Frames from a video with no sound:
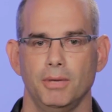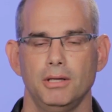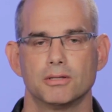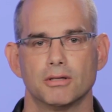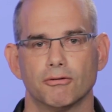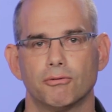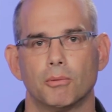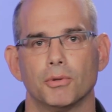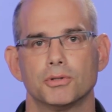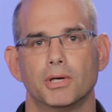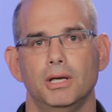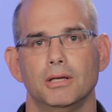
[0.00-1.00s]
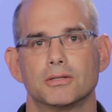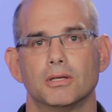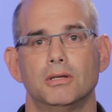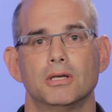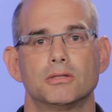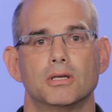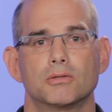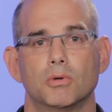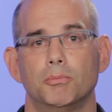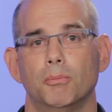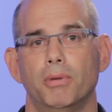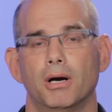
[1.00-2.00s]
means that formal training in statistics
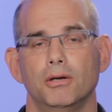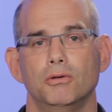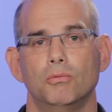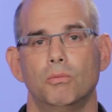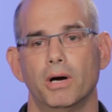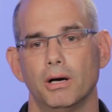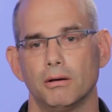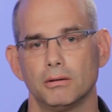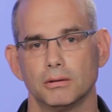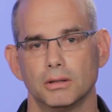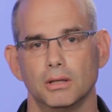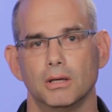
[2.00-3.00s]
would prepare you well